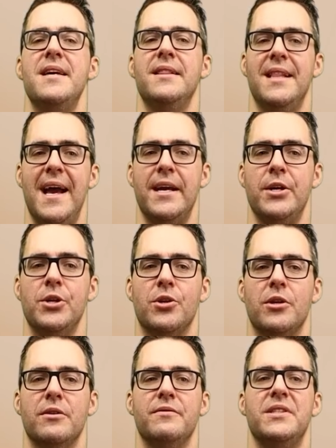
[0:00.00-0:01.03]
they lack
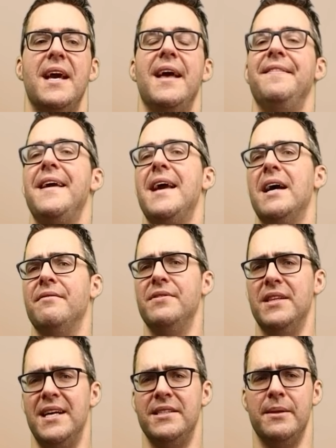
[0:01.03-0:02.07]
nerves, and they have
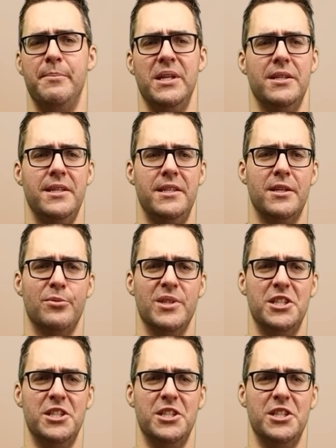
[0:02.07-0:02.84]
less ability to